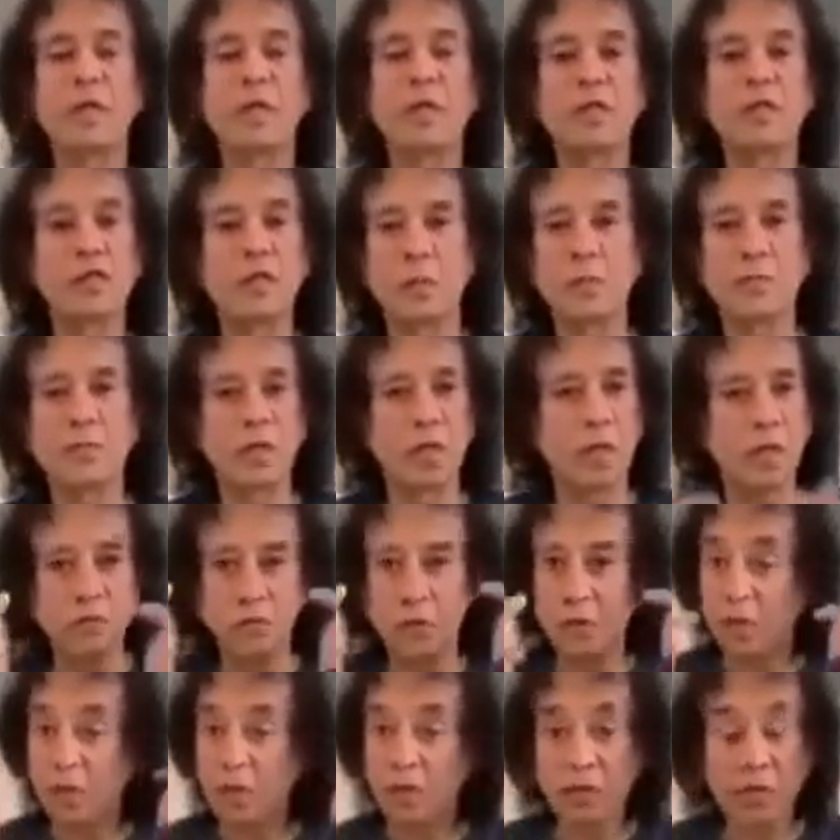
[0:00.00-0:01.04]
in chaptal
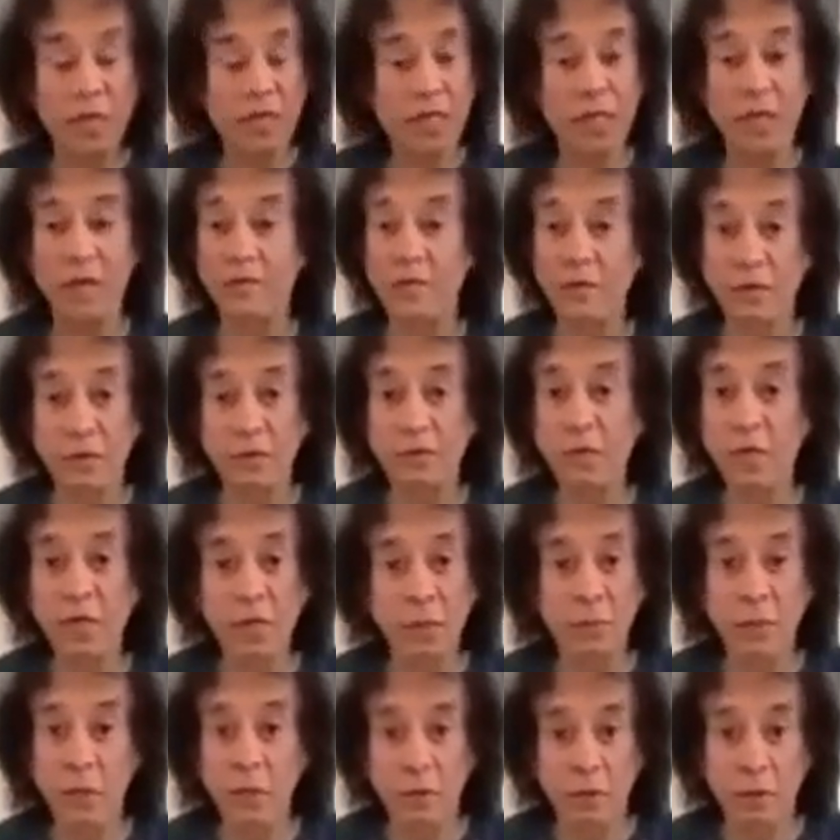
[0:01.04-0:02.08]
without really having to think
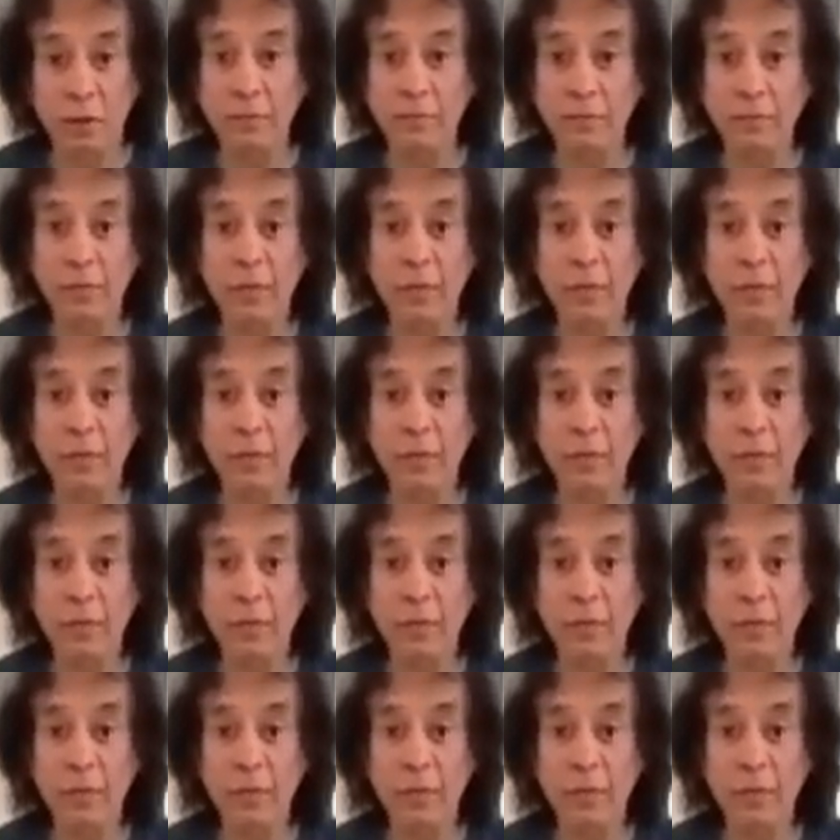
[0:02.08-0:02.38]
about it.